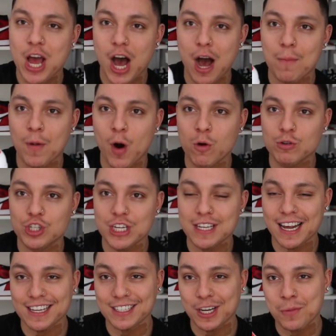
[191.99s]
um, O G
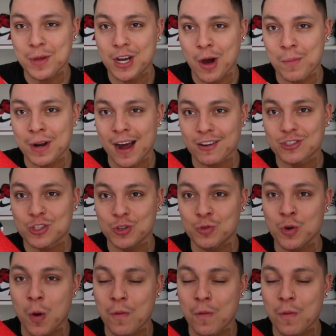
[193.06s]
that is going to be coming out soon,